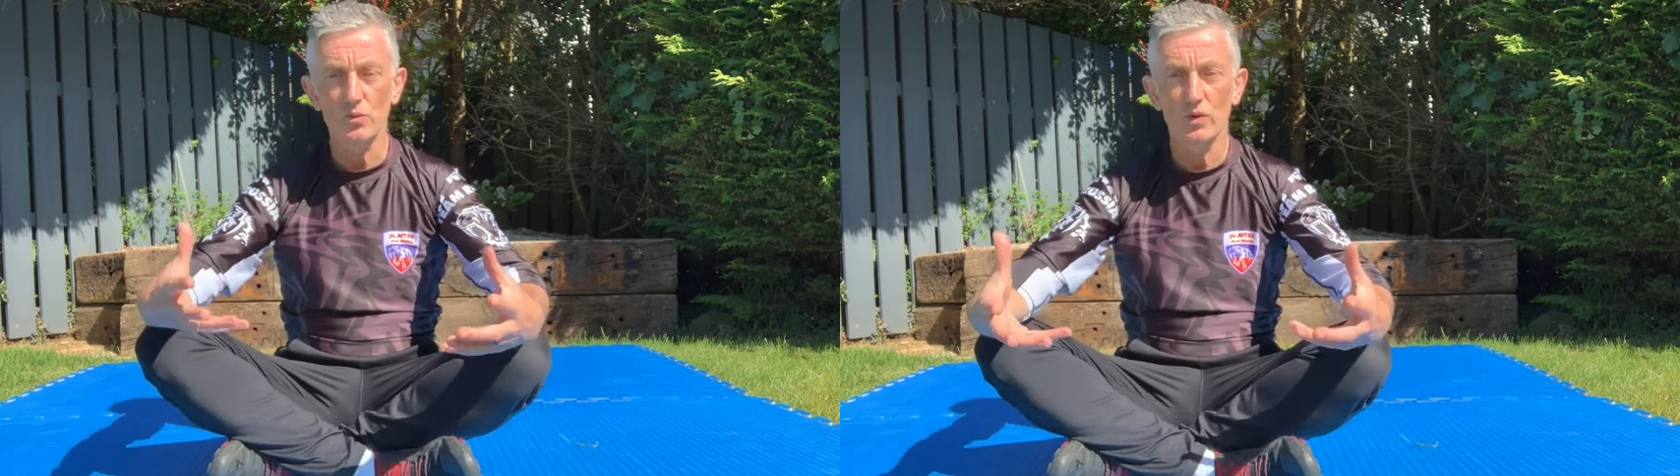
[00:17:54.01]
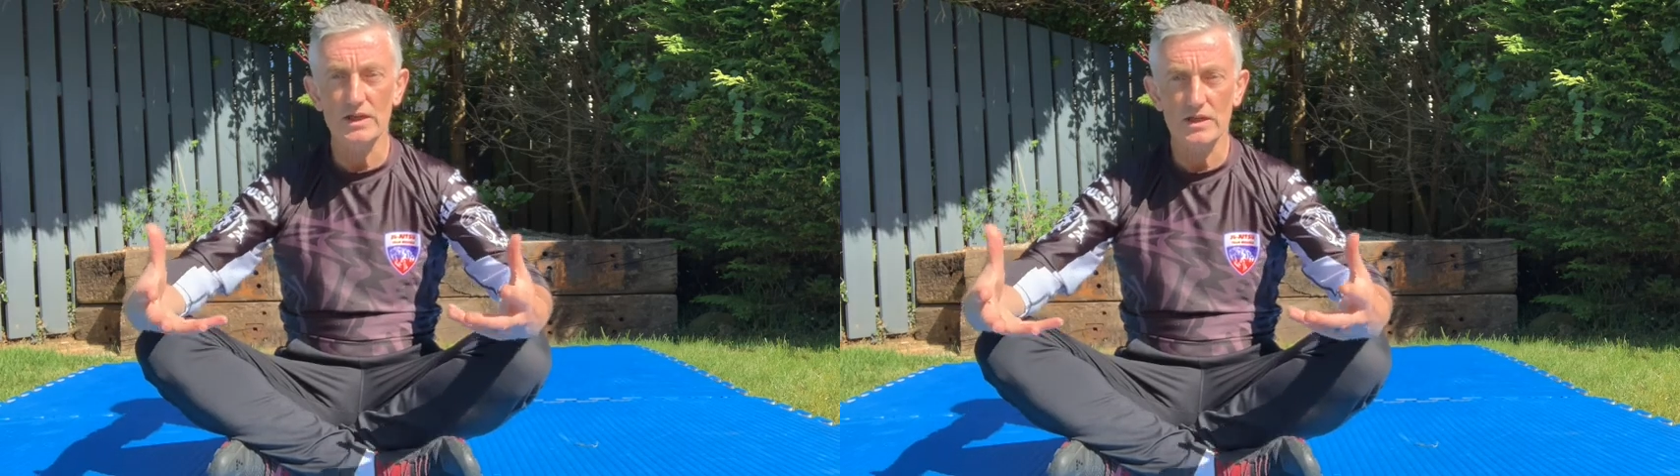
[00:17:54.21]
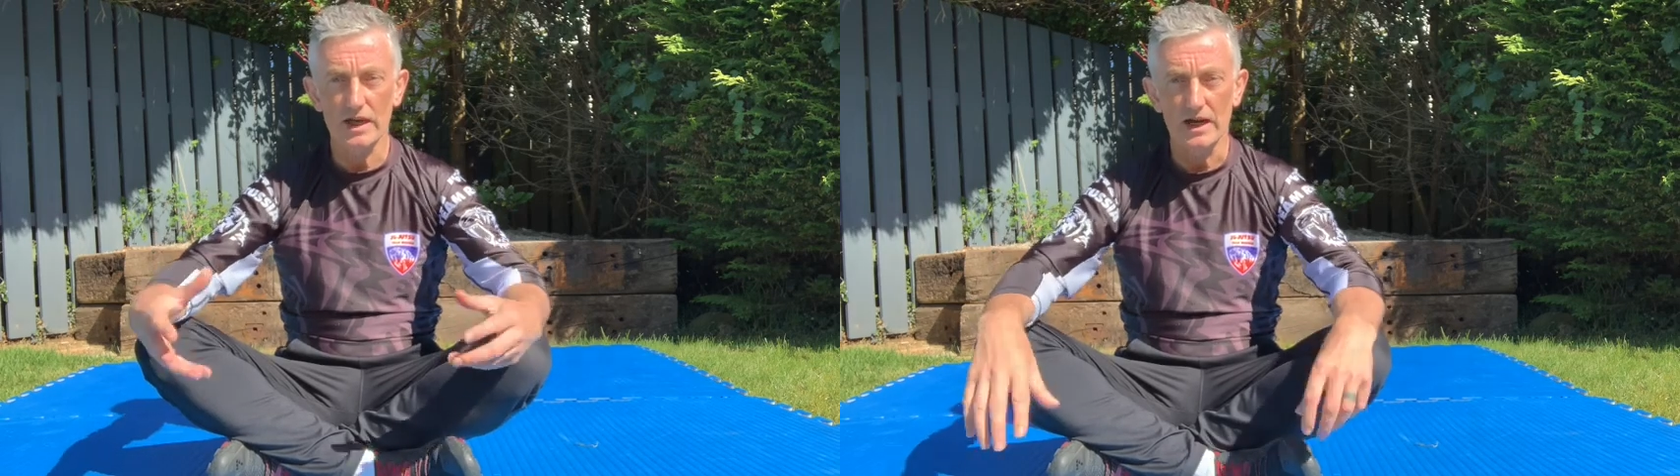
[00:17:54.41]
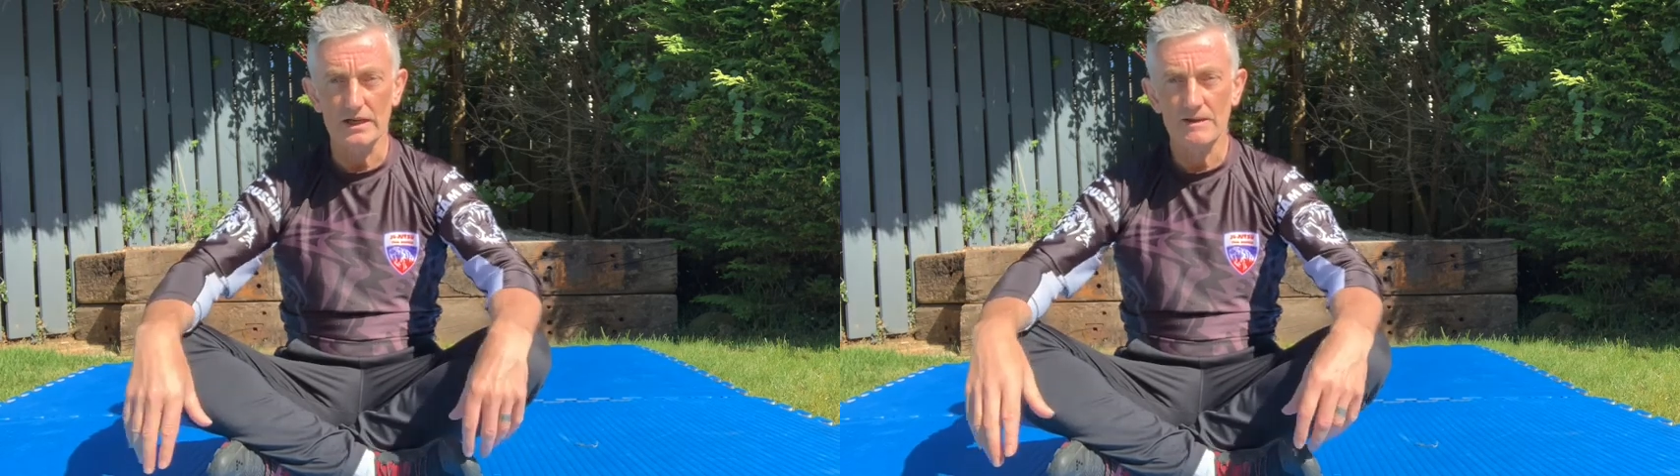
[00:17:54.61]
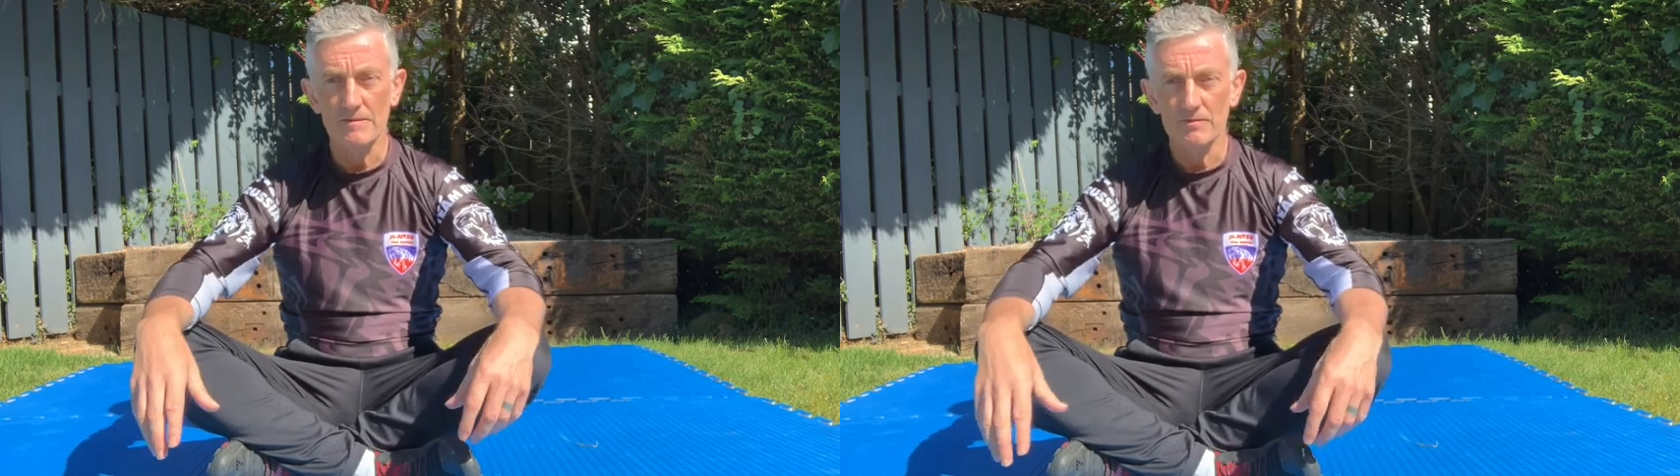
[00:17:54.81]
when you can
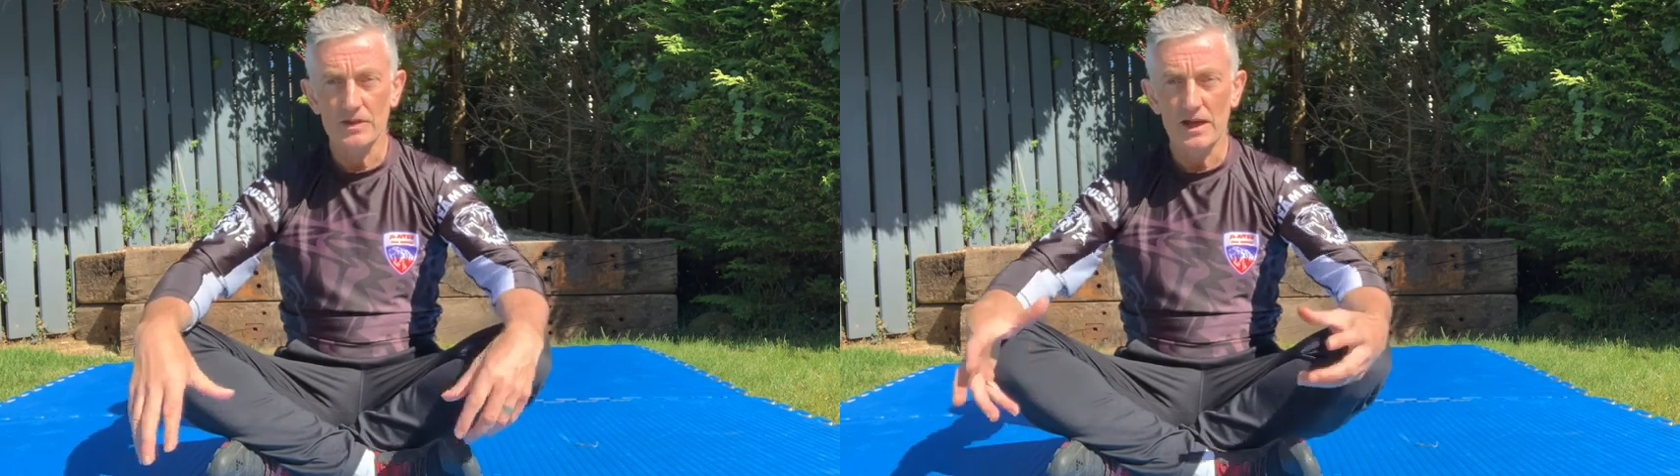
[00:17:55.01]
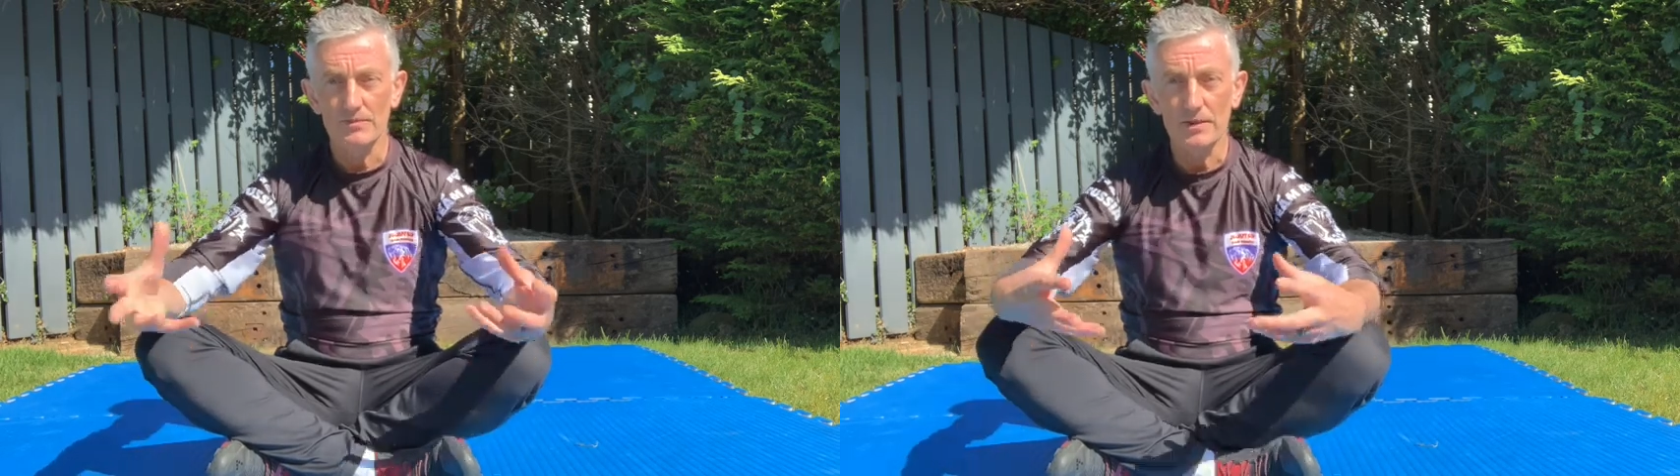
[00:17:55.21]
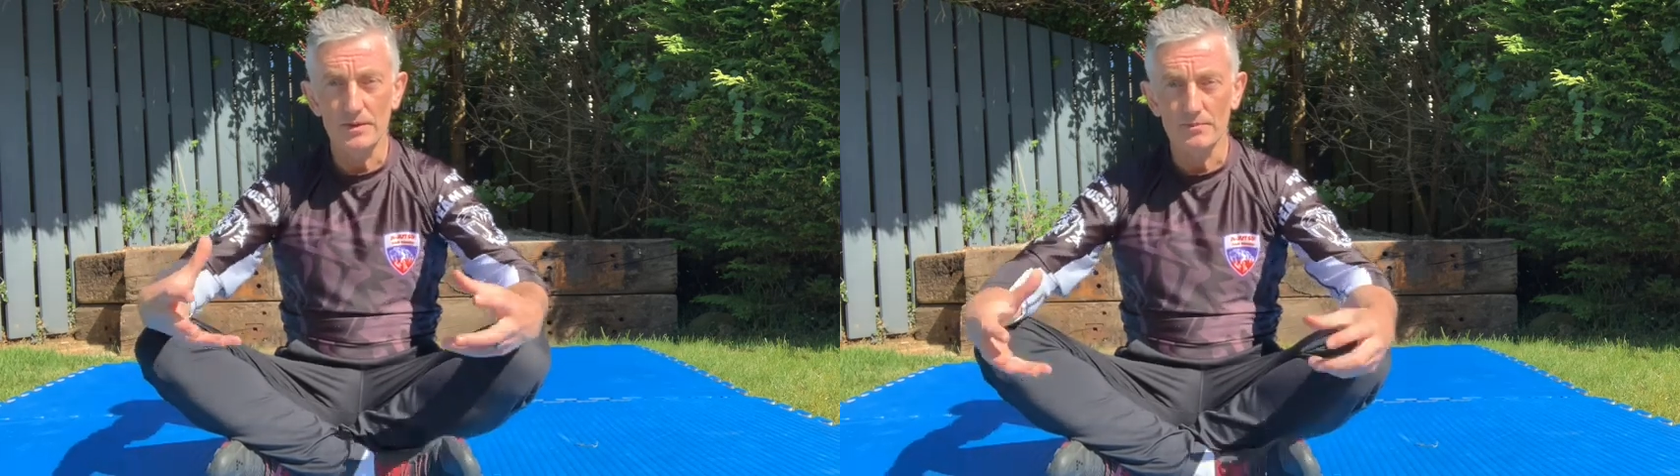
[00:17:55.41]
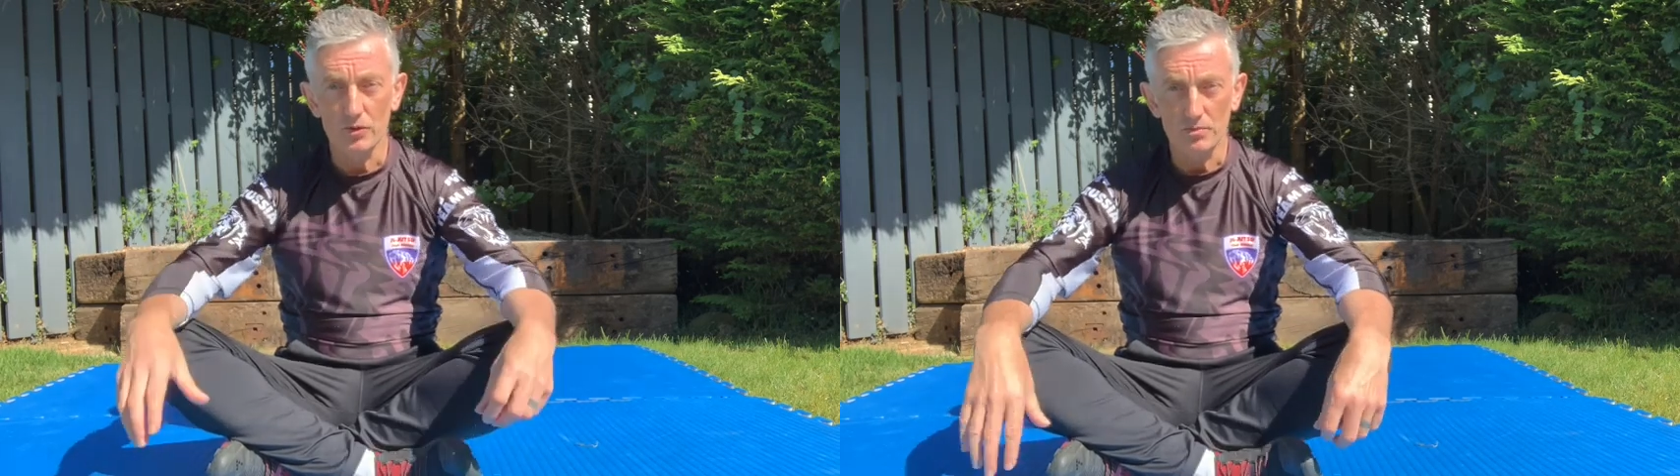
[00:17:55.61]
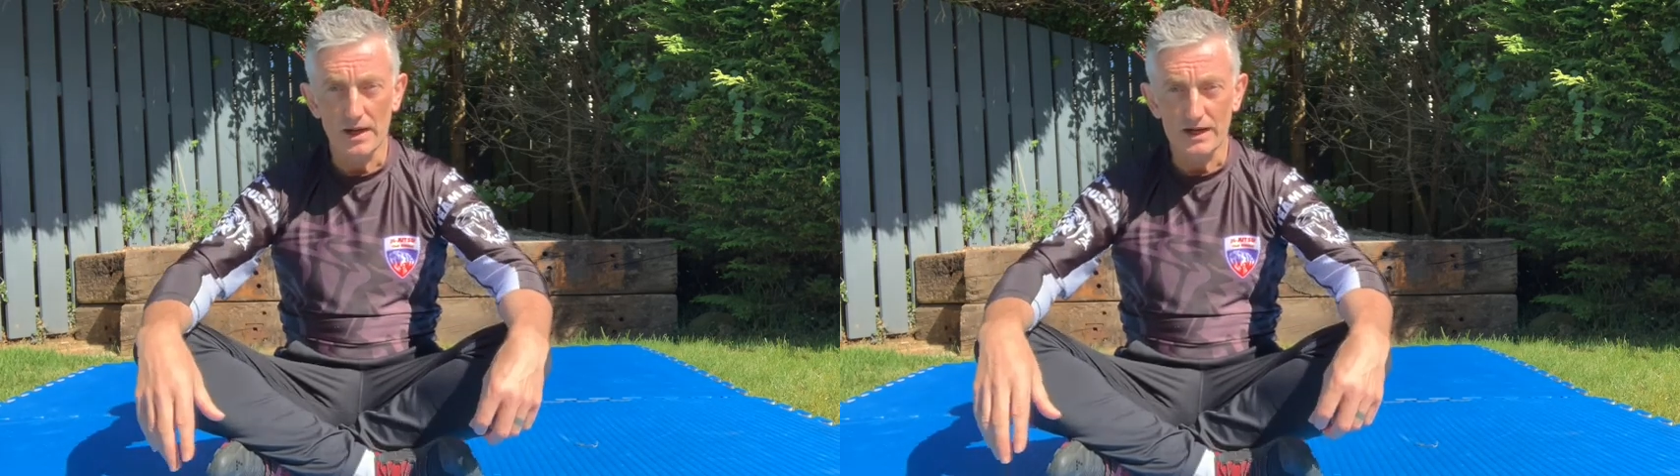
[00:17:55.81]
and be a bit
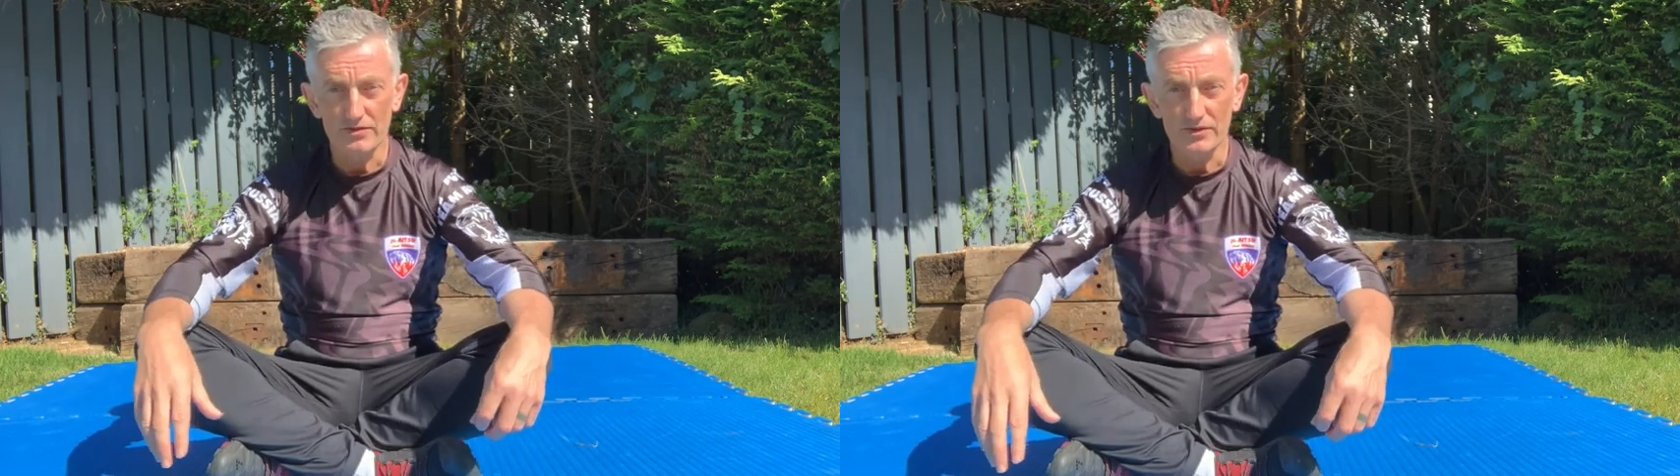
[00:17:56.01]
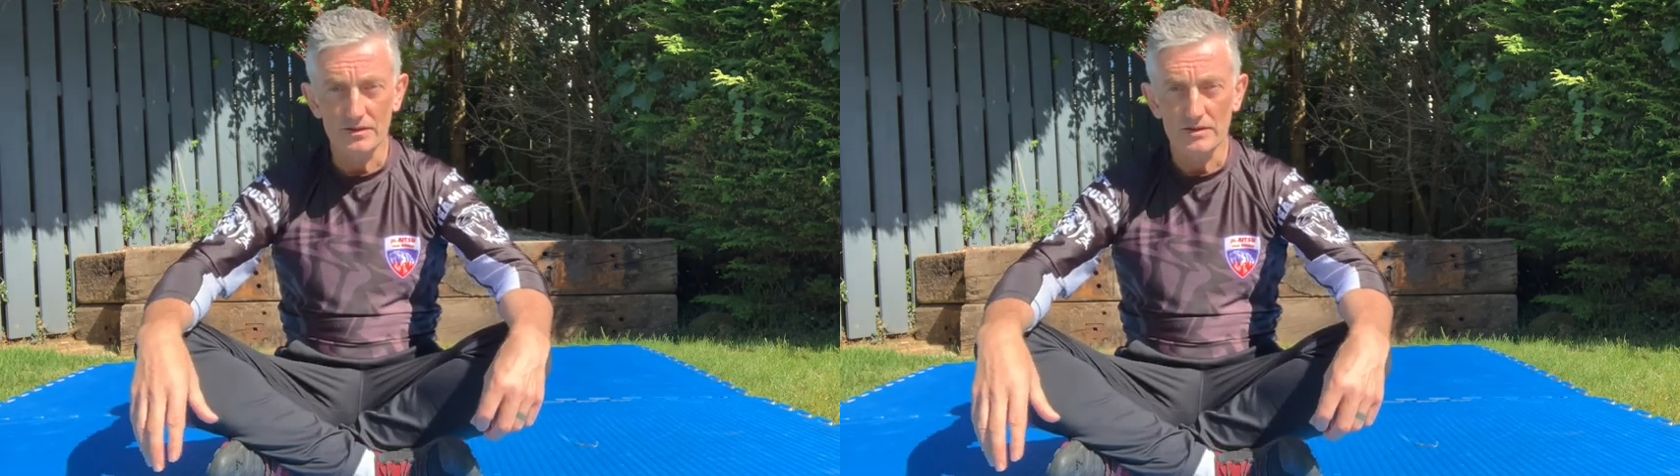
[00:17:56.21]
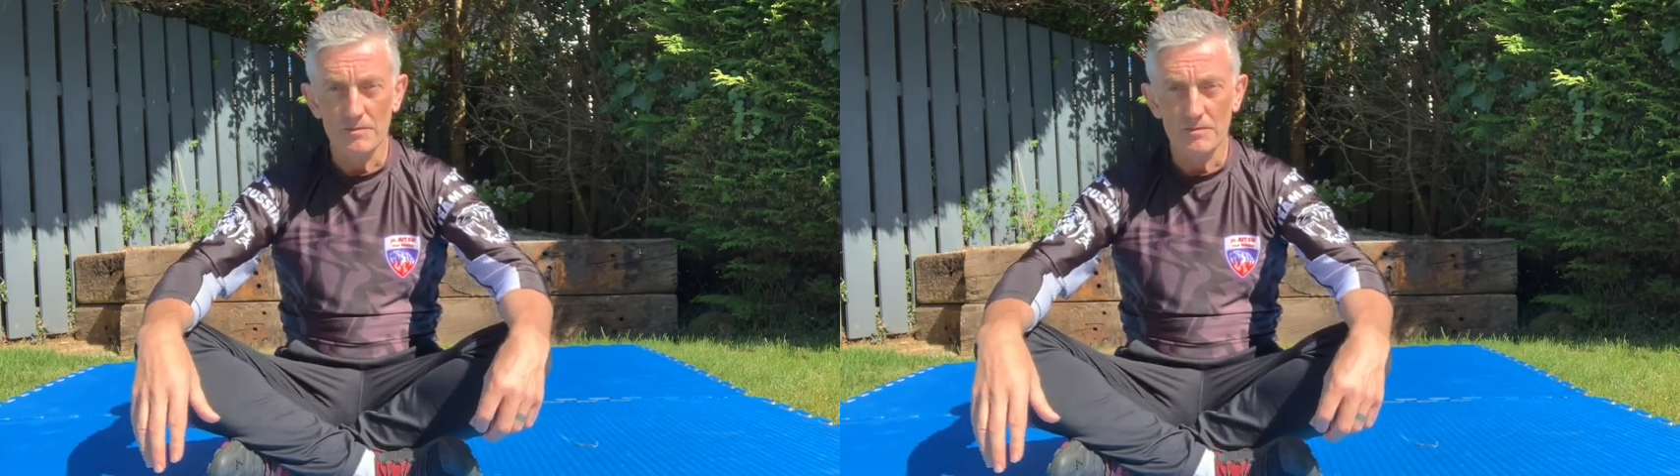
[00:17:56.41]
more mindful.